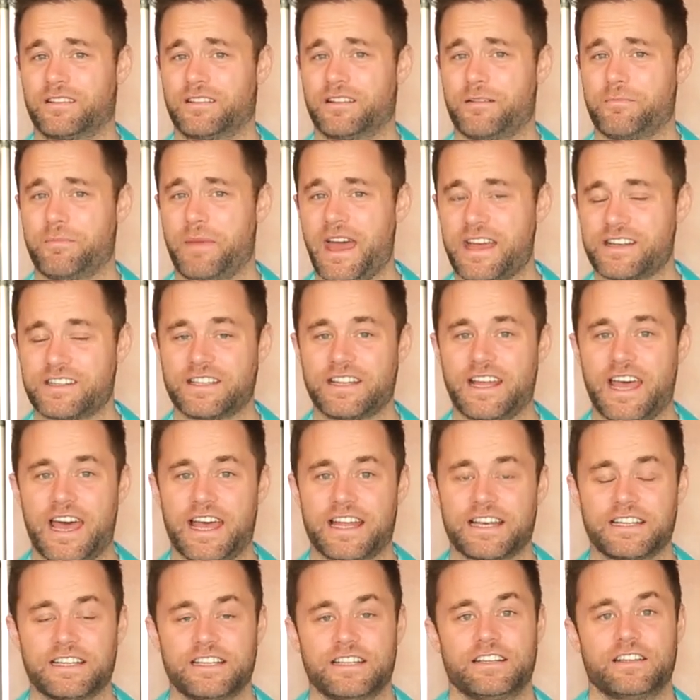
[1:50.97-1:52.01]
Imagine
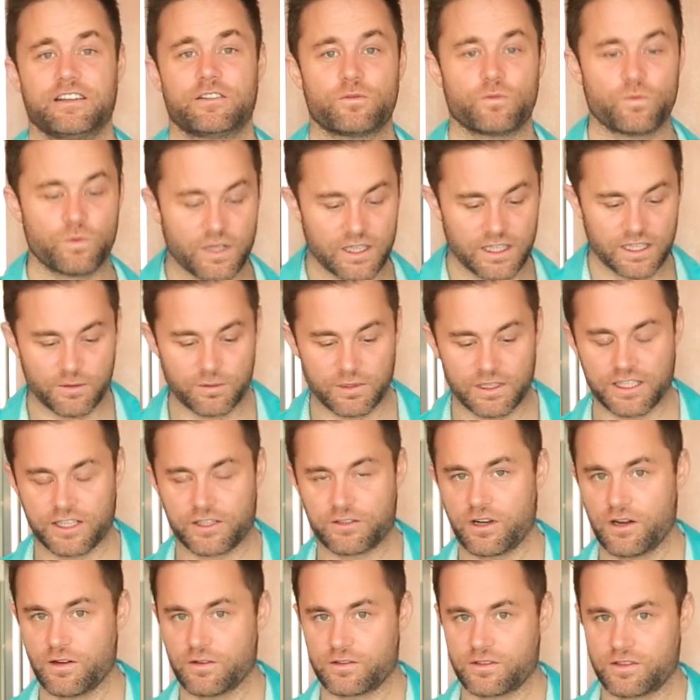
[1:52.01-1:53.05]
that. Really, really
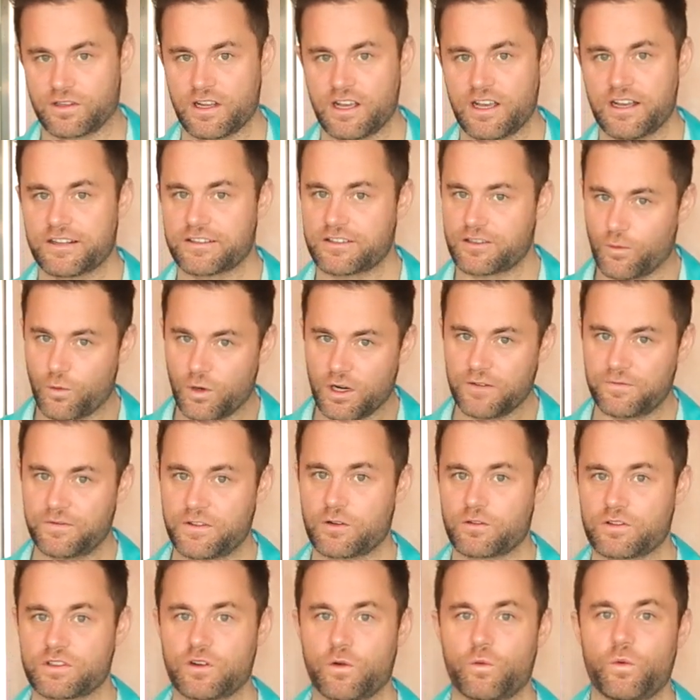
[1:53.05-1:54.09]
gross. So what if
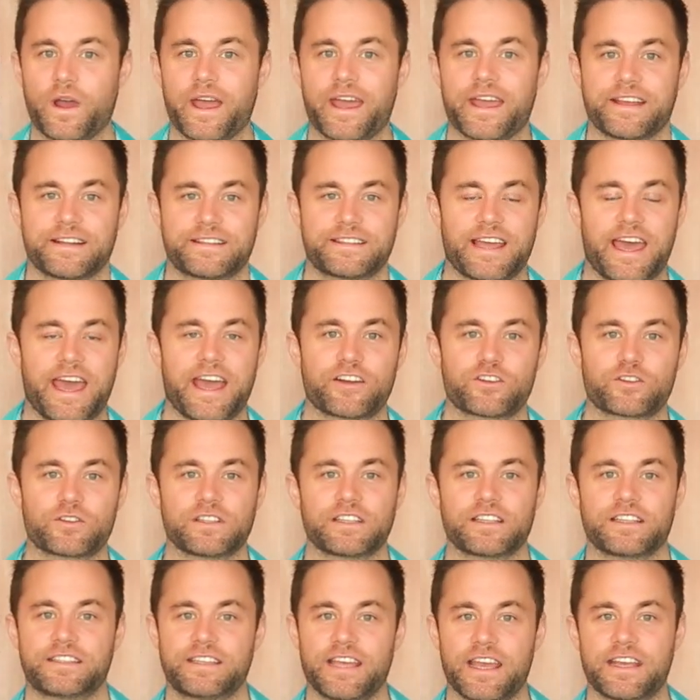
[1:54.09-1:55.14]
there was a way to
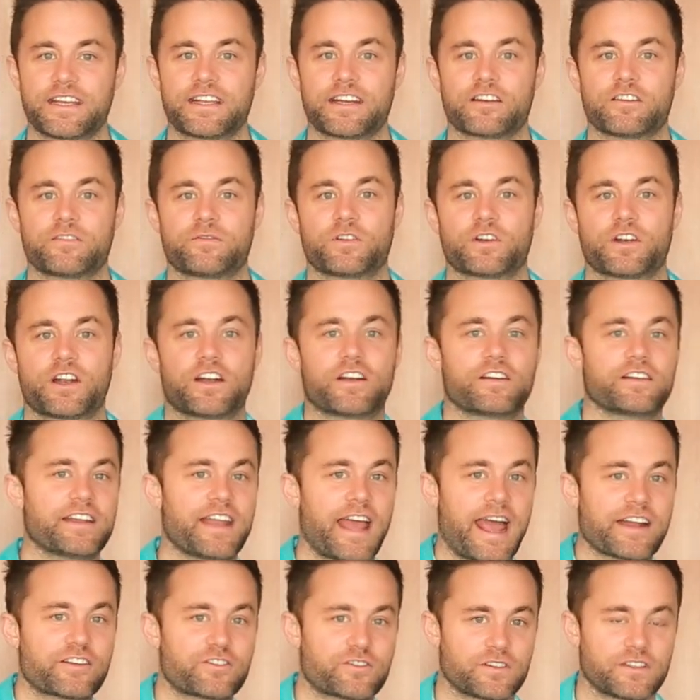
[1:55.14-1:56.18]
actually take care of your hair
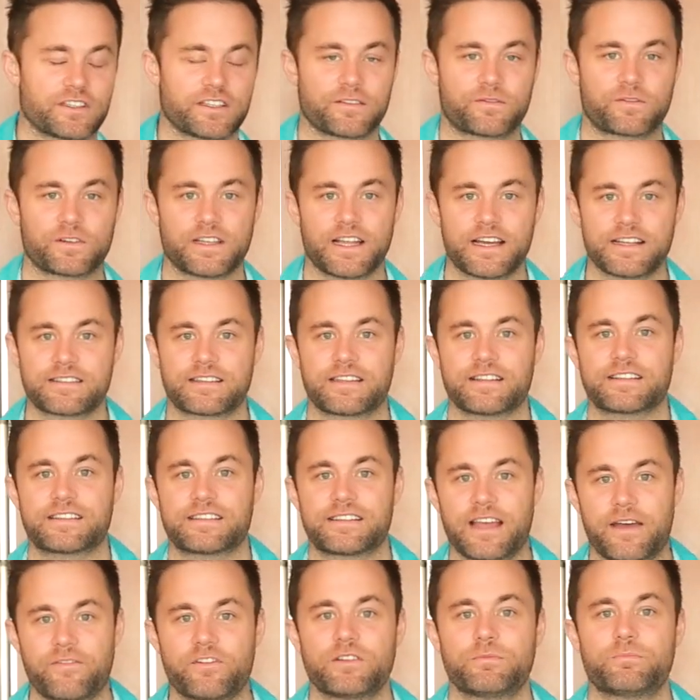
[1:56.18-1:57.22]
naturally for less than
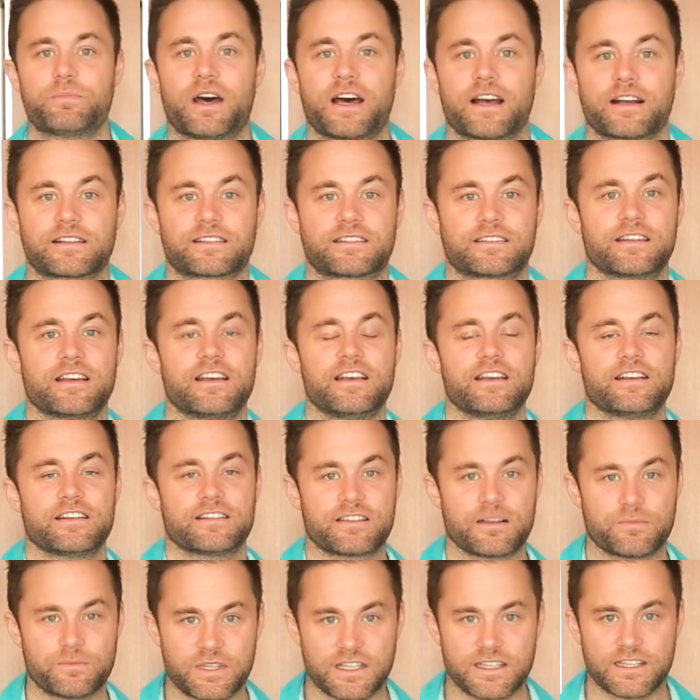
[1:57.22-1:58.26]
seven bucks?
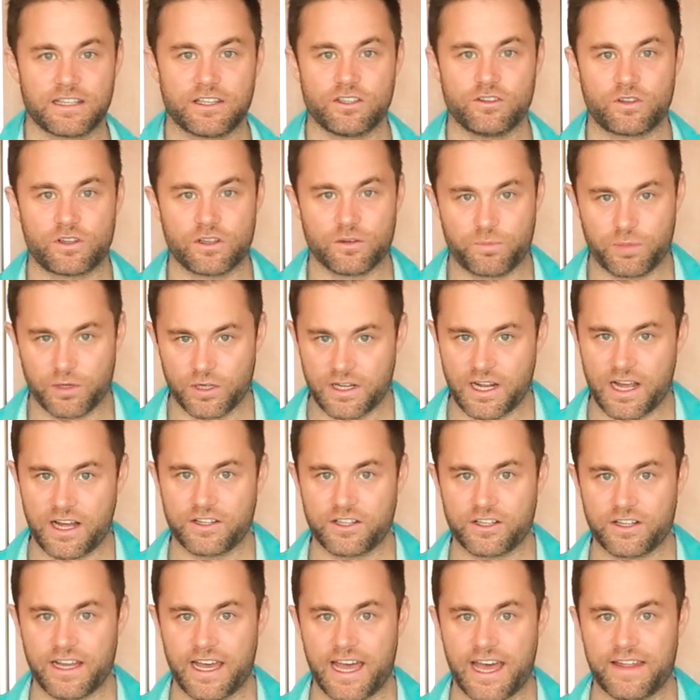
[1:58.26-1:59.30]
Something that you could put on
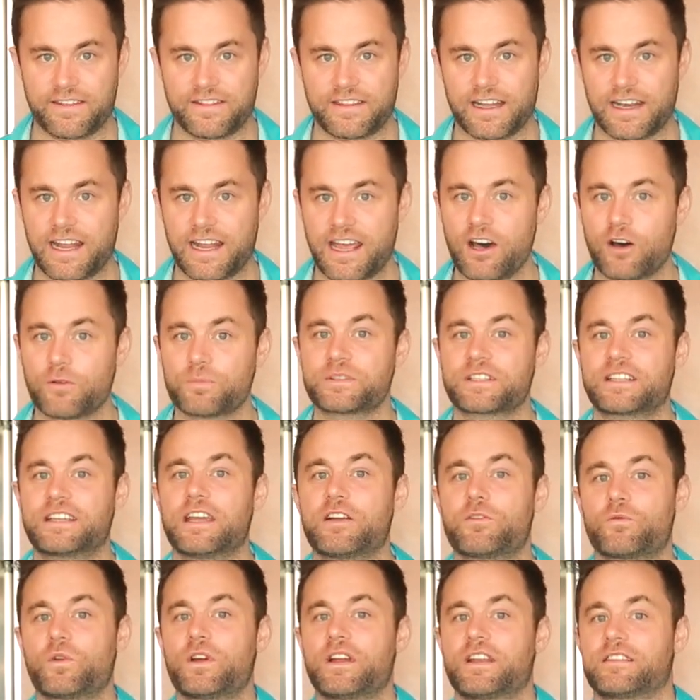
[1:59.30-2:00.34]
your head that helps
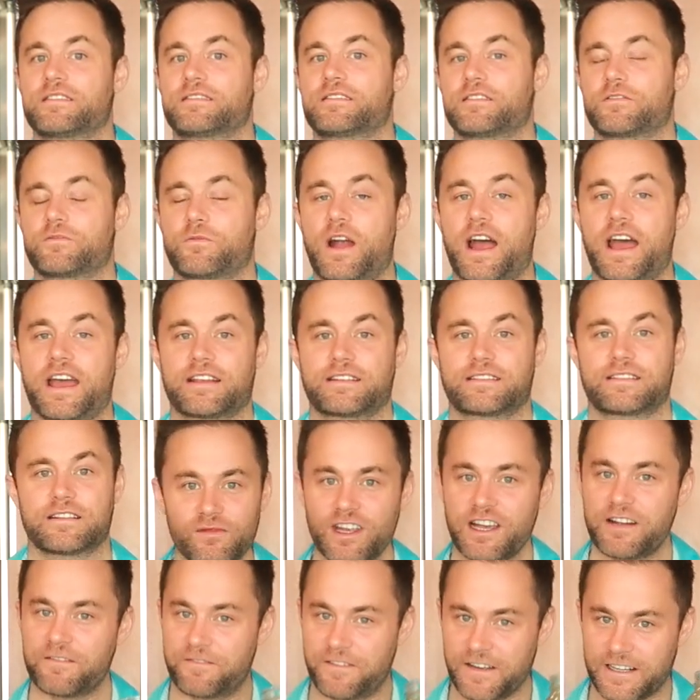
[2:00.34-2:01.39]
get rid of psoriasis.
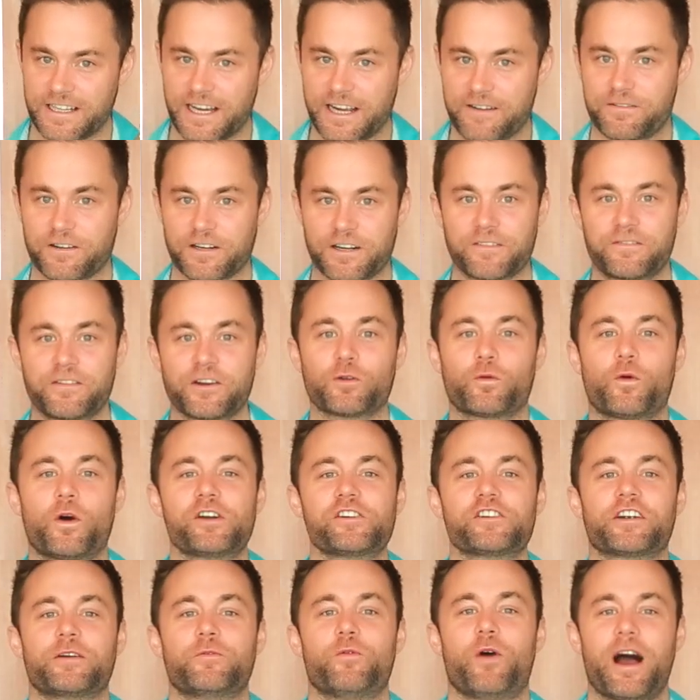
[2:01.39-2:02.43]
And FitLifer, if you're
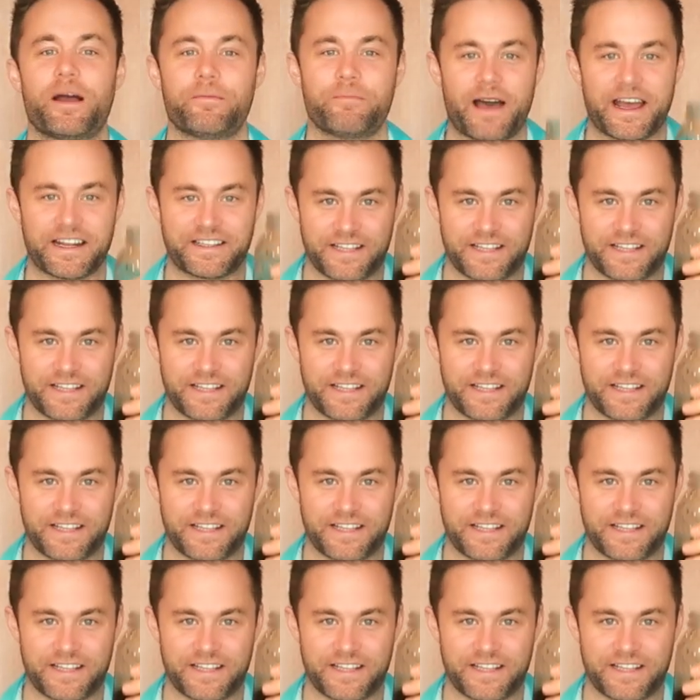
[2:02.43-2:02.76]
wondering why my